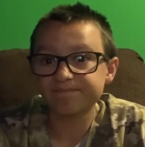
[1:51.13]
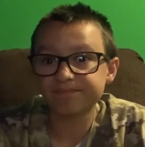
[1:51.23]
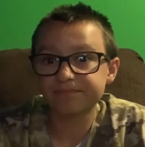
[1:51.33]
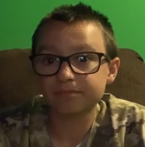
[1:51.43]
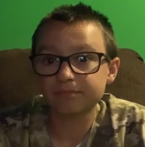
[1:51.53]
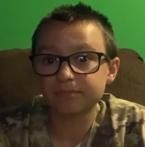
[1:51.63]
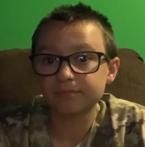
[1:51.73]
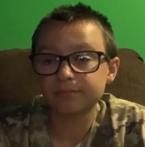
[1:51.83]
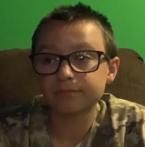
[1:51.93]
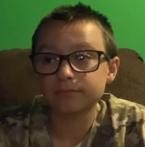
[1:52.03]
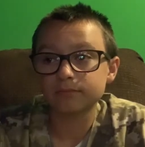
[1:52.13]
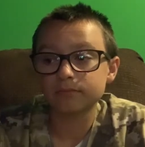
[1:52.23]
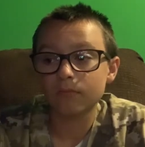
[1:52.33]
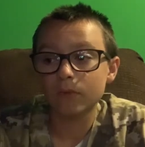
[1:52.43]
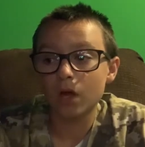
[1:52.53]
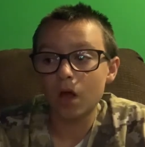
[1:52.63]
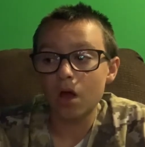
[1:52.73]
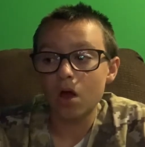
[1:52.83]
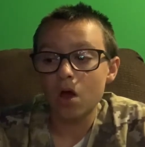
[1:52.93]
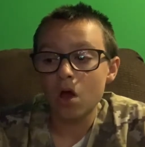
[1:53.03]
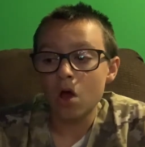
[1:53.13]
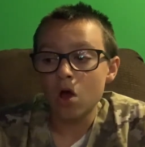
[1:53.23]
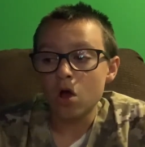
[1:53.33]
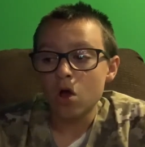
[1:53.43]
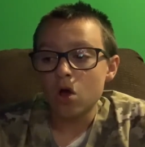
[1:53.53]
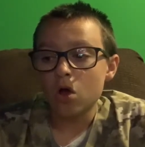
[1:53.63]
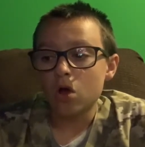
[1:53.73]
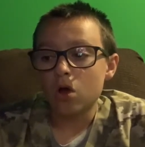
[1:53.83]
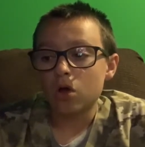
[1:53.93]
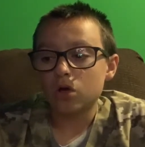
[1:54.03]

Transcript: No one is speaking in this clip.